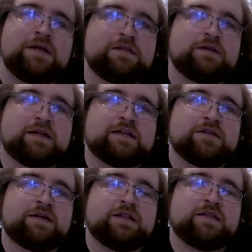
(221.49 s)
Look at
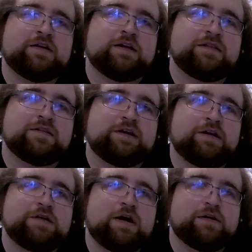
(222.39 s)

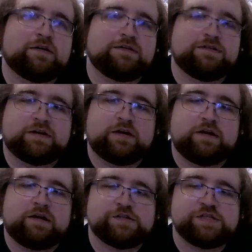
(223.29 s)
our
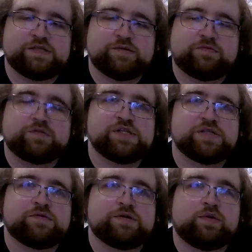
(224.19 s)
daughter. She's
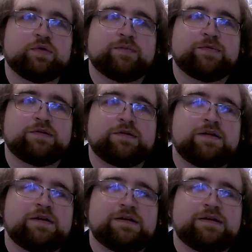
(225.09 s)
so adorable.